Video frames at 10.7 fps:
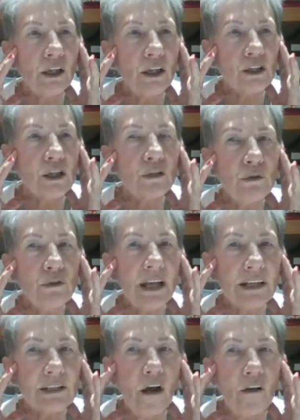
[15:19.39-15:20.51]
So two
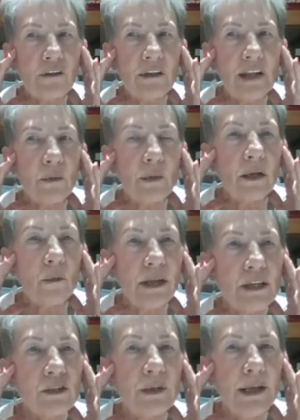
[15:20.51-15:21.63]
days after that, when I
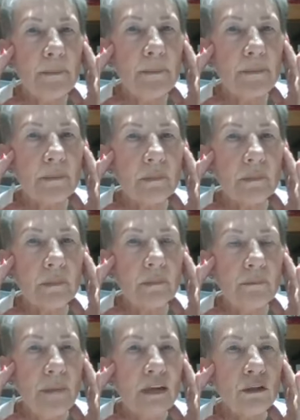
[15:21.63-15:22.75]
went to him,
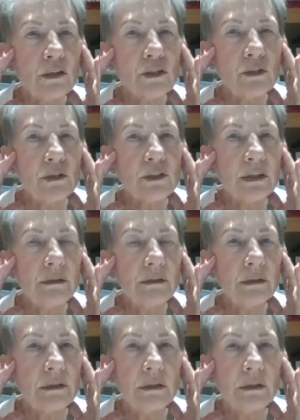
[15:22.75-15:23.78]
back to the surgeon,